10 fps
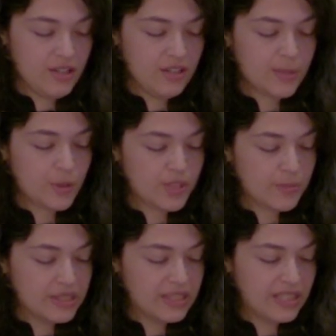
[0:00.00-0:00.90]

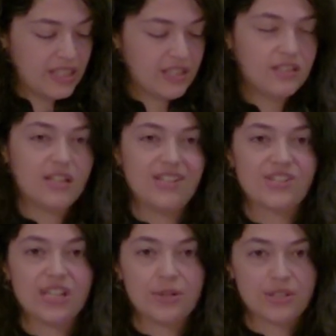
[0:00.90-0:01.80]
disposability, and
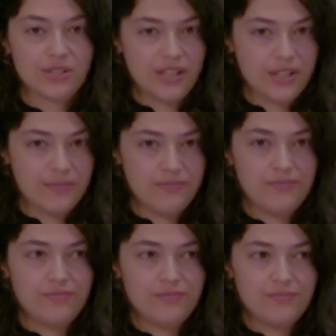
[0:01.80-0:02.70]
secrecy.
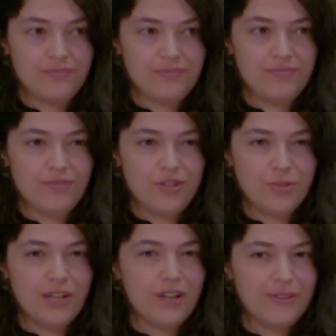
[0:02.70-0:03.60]
Do
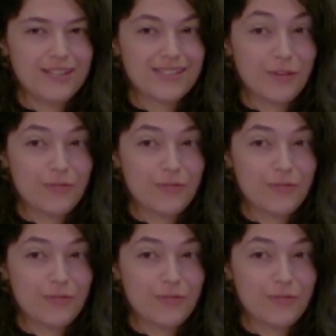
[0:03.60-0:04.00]
any of these sound